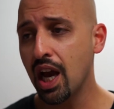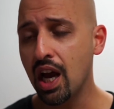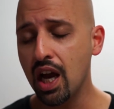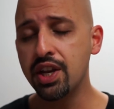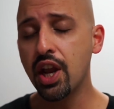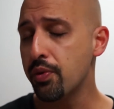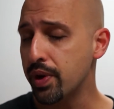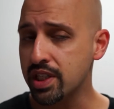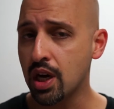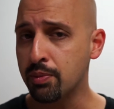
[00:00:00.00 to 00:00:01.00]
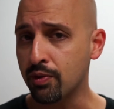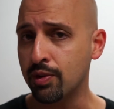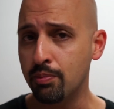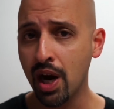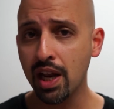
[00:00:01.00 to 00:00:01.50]
Another example
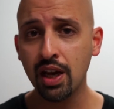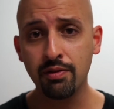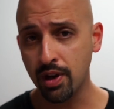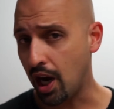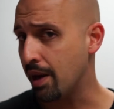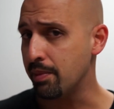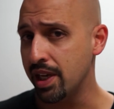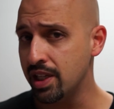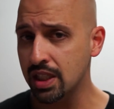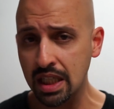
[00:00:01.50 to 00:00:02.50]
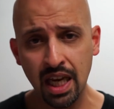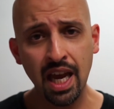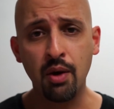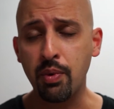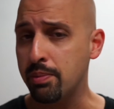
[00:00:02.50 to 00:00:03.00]
from my life, I'm Indian,
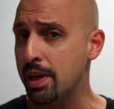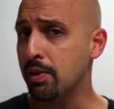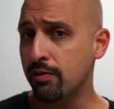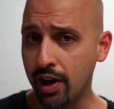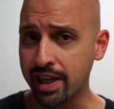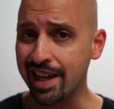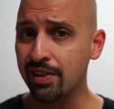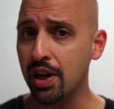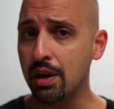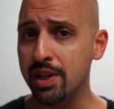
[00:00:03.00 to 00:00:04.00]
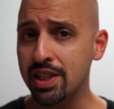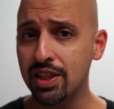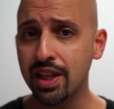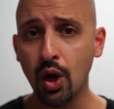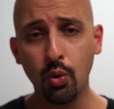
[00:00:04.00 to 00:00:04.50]
and when people find out that I'm
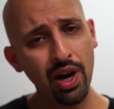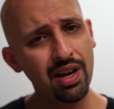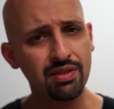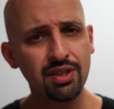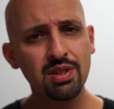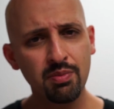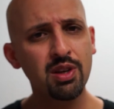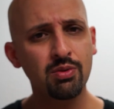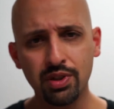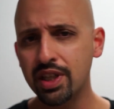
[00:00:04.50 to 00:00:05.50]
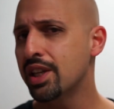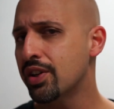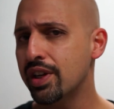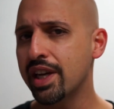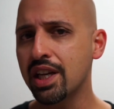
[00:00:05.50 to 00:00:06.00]
Indian, they go, wow, you speak really
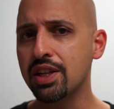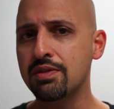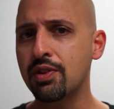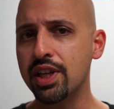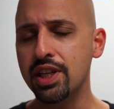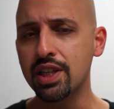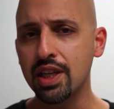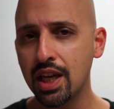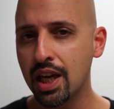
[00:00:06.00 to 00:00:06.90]
good English for an Indian.